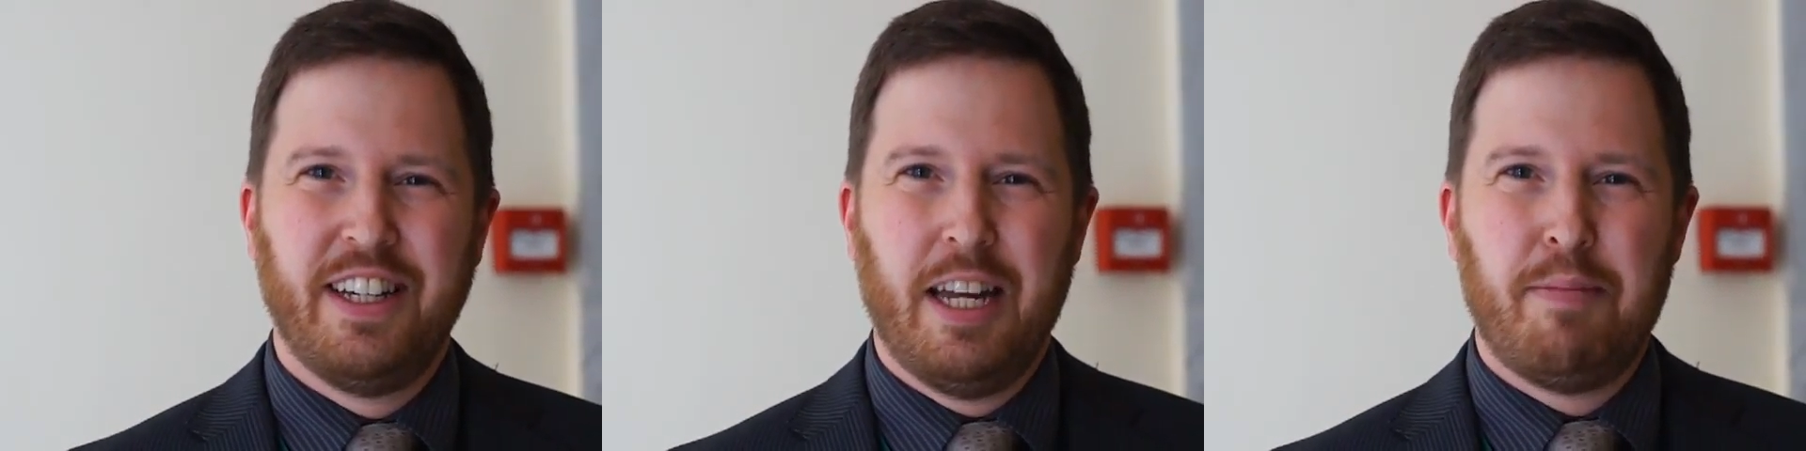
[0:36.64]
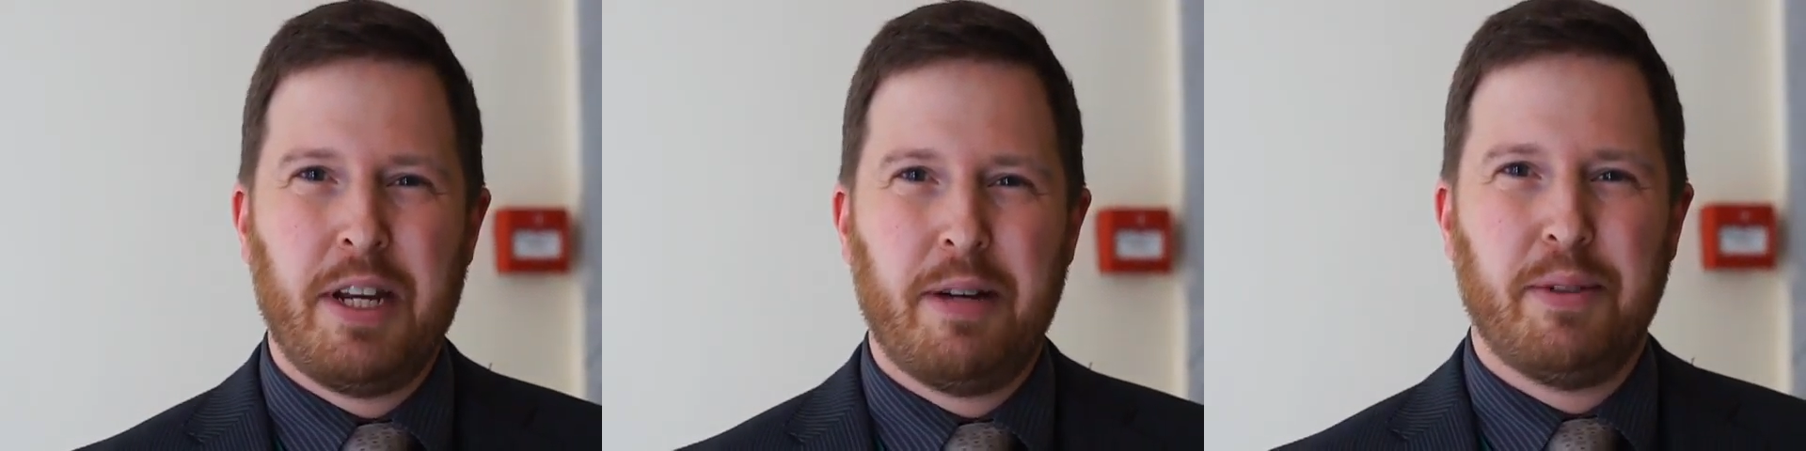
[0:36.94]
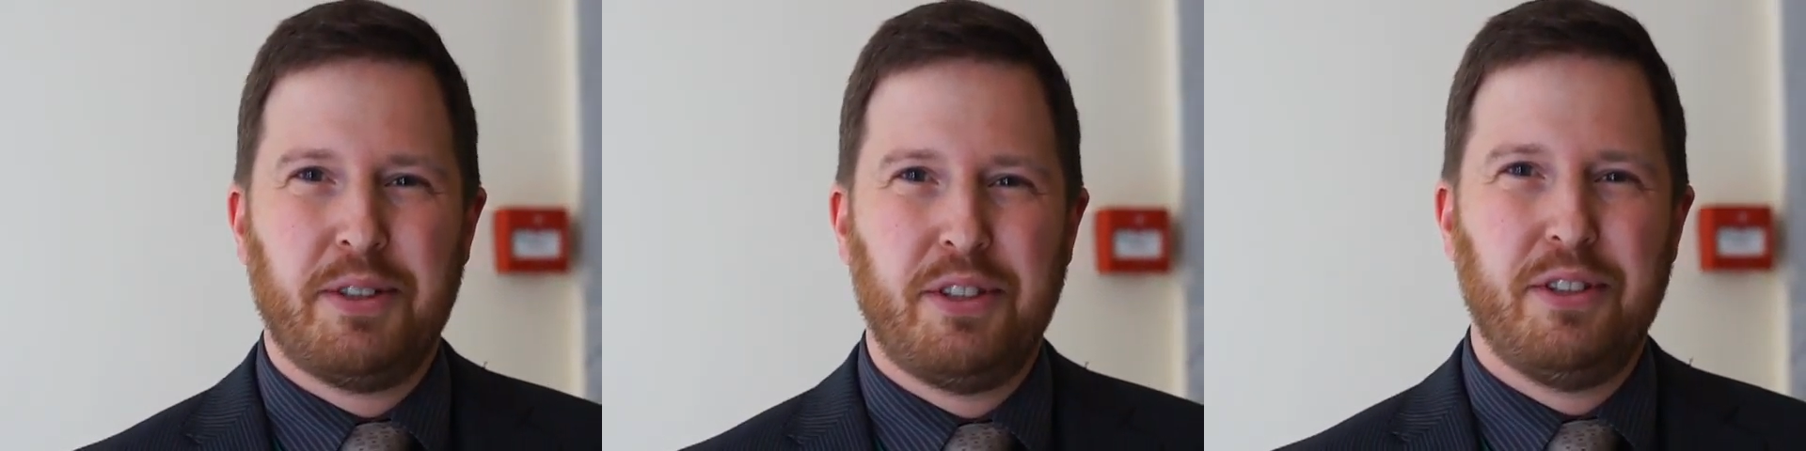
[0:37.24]
and been
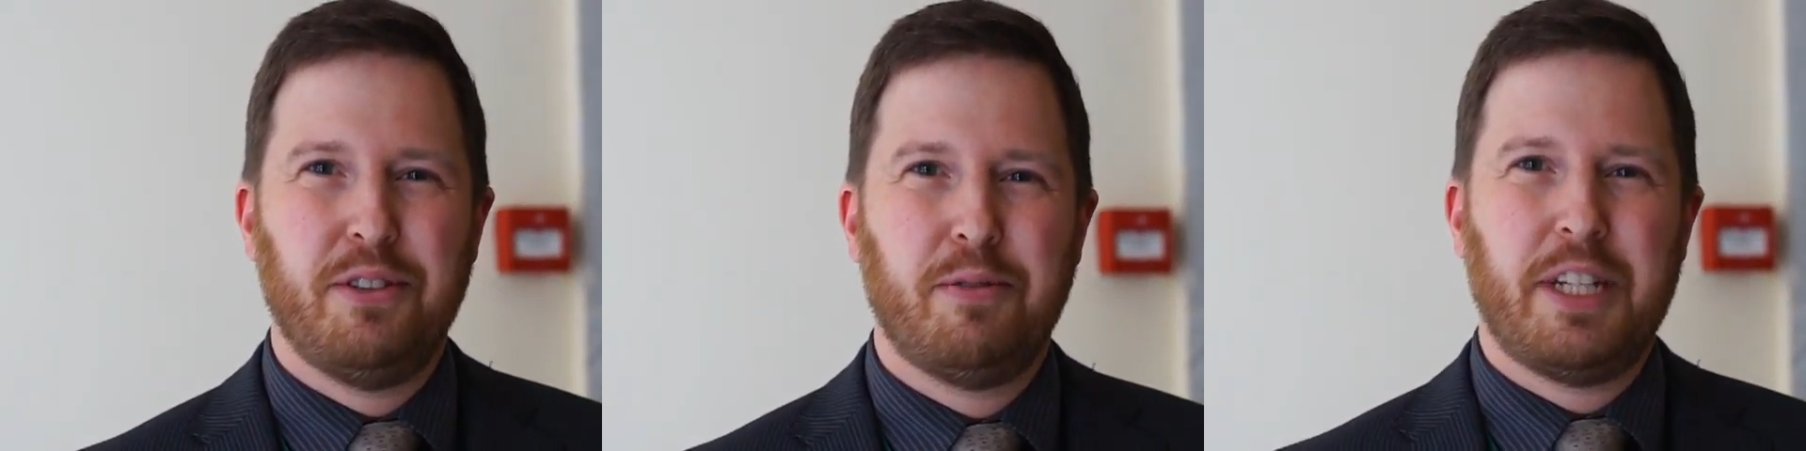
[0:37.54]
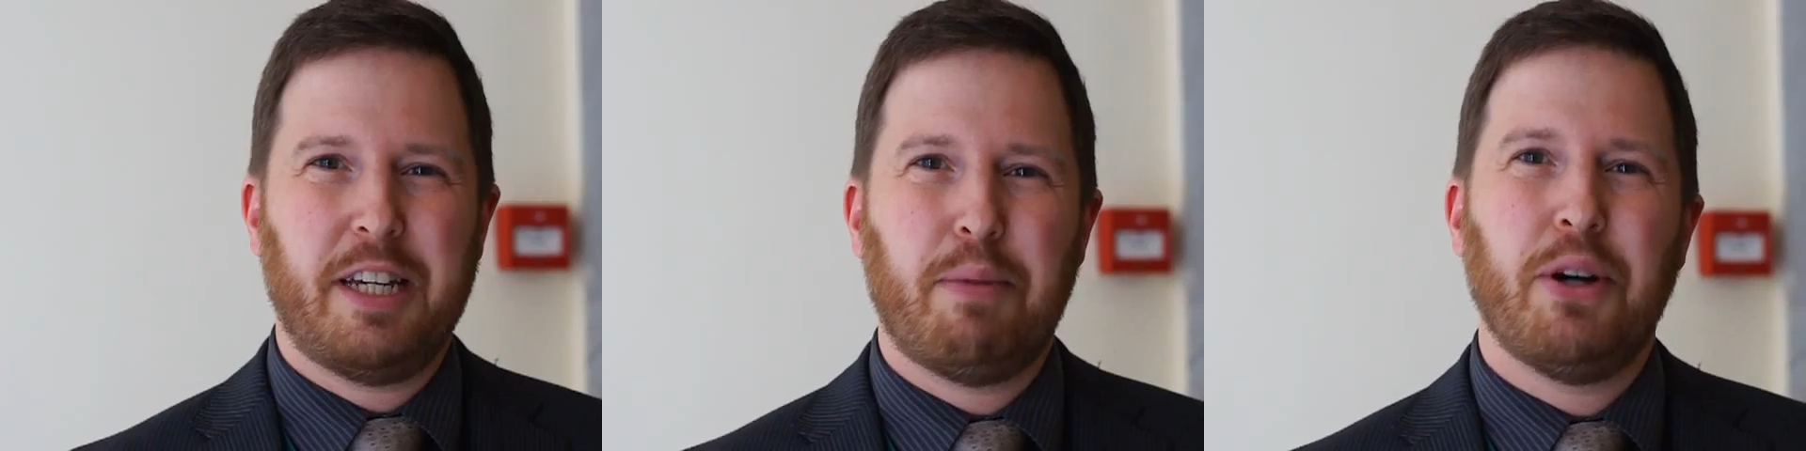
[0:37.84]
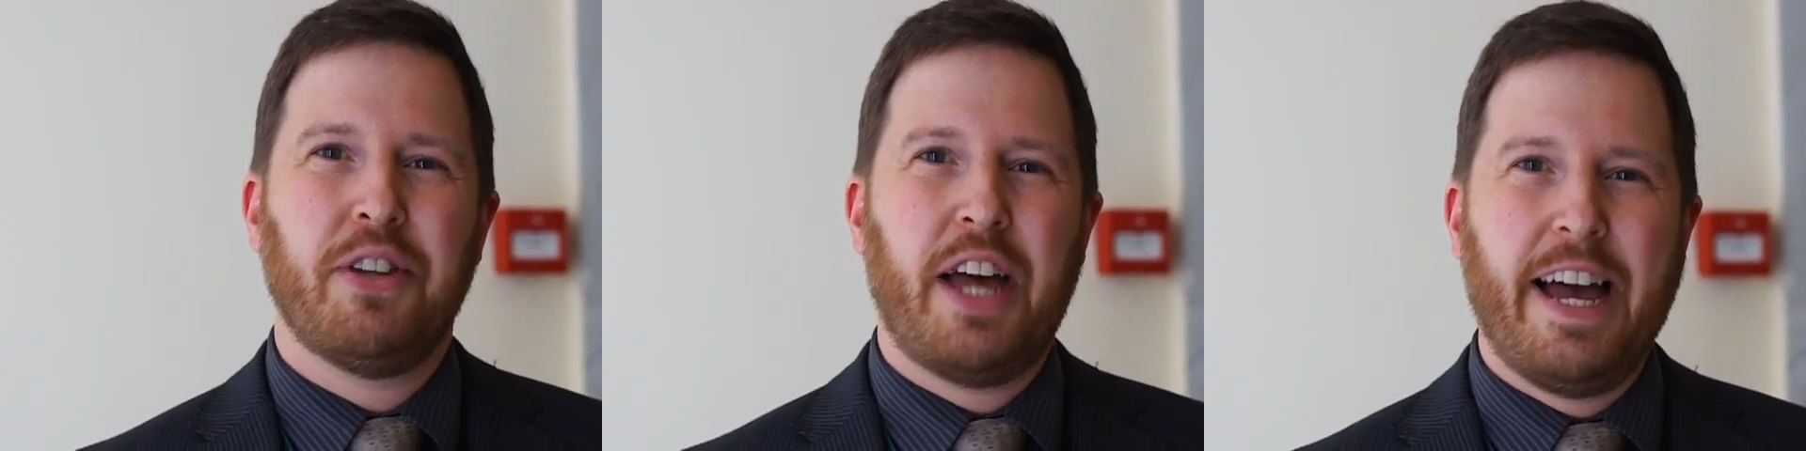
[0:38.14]
able to take
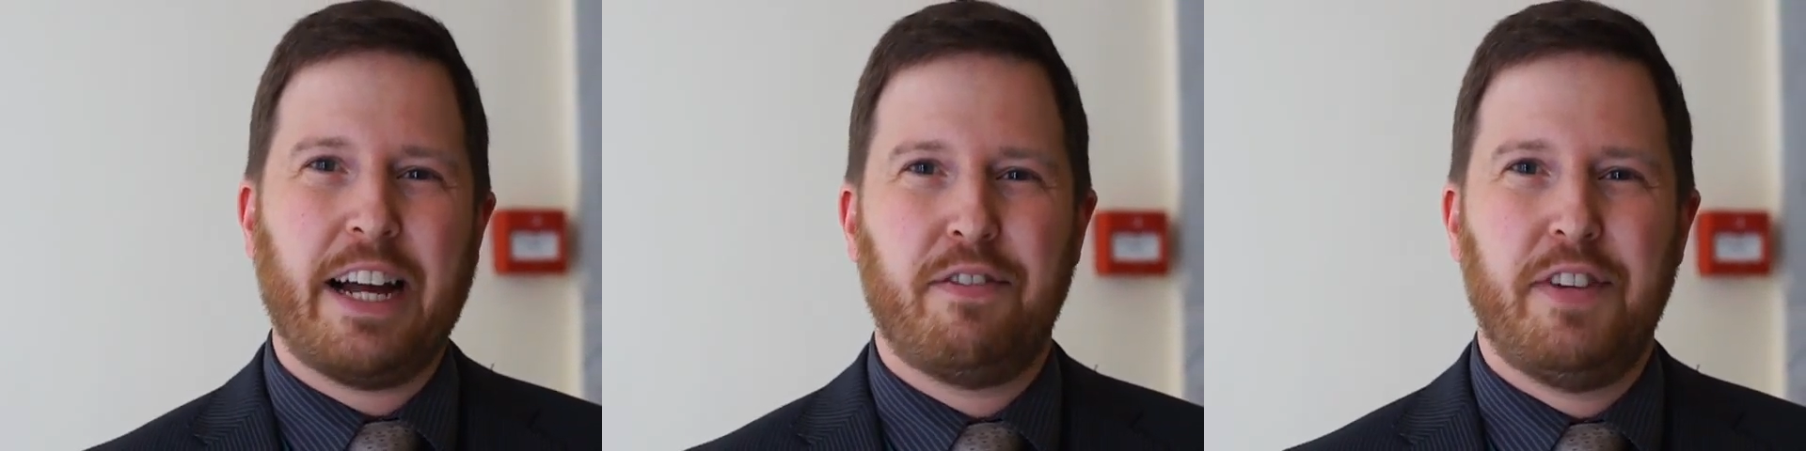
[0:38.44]
part in the Hack